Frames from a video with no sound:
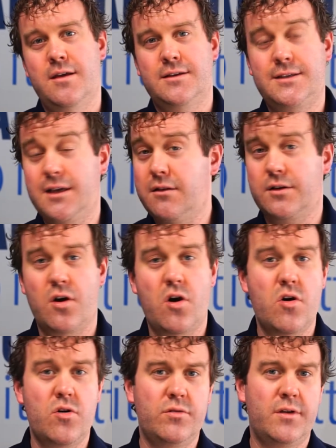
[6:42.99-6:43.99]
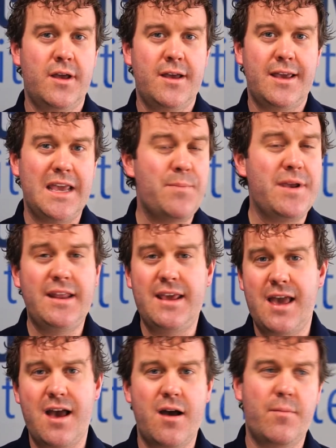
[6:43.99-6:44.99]
silicone,
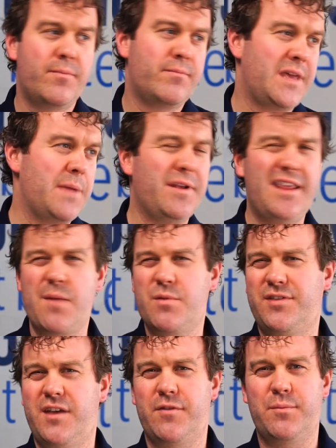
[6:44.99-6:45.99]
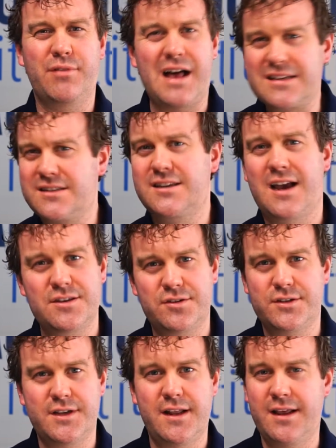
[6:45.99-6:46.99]
EPDM with different
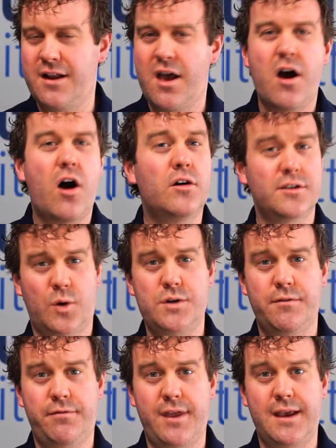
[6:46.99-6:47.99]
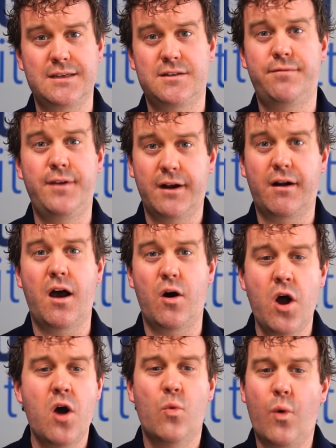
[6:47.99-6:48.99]
plasticizers in it, all sorts of things to figure
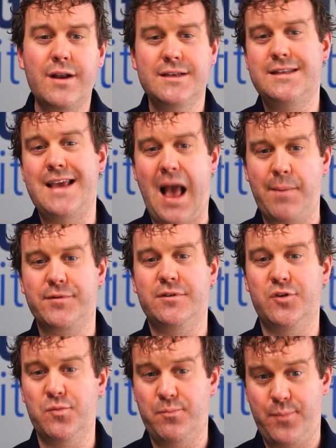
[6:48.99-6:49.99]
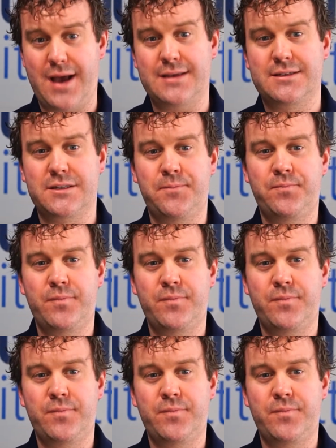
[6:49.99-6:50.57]
out what is the absolute best.